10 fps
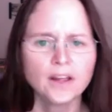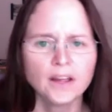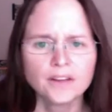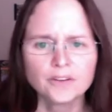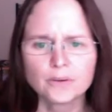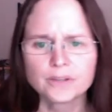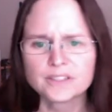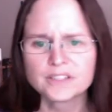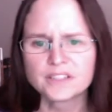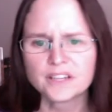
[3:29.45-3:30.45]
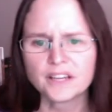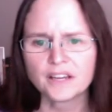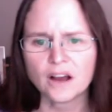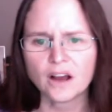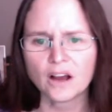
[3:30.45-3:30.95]
And you can
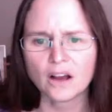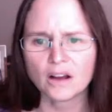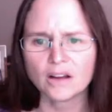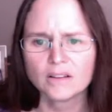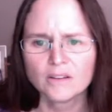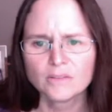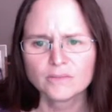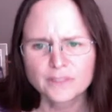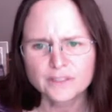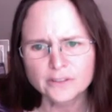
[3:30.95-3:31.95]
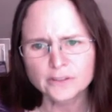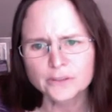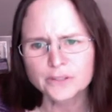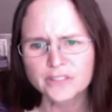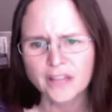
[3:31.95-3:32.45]
see a visitor
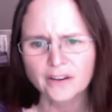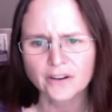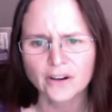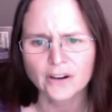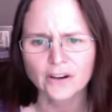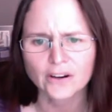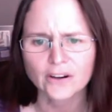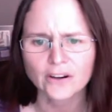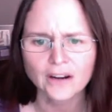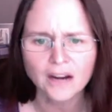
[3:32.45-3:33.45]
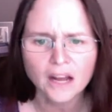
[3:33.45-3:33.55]
center.